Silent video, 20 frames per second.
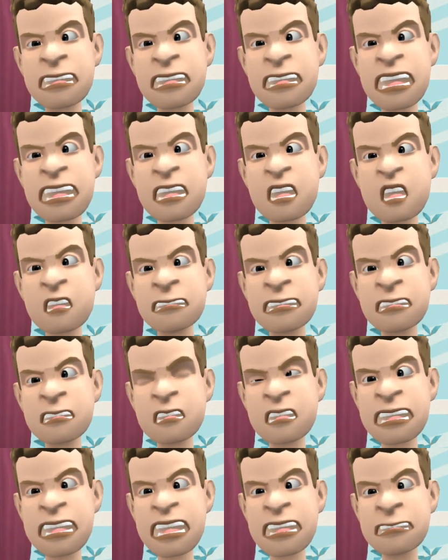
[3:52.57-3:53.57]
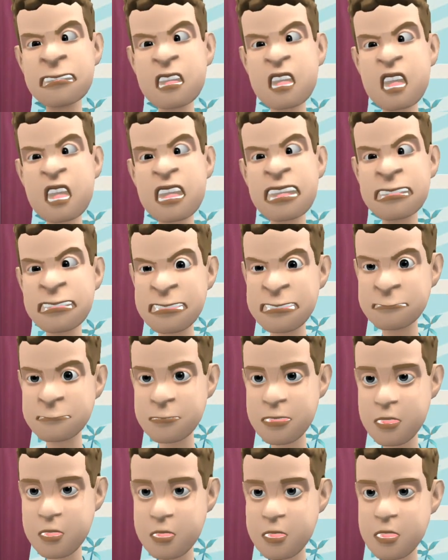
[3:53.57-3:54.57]
it's almost 8th mod.
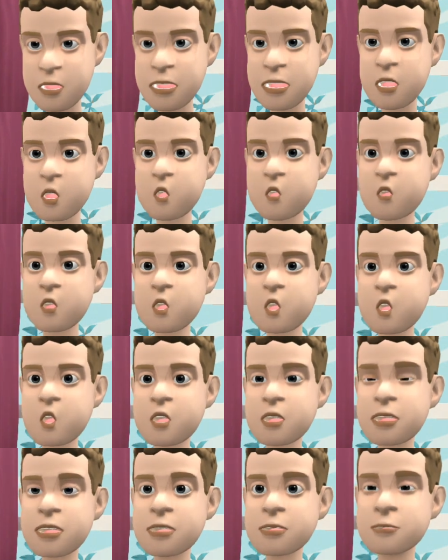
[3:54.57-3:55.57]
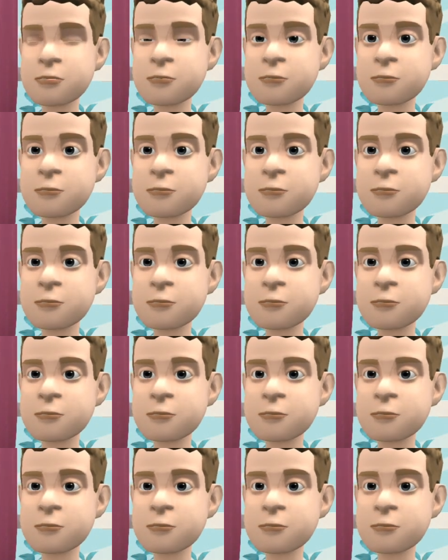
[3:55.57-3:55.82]
Better hurry off to class.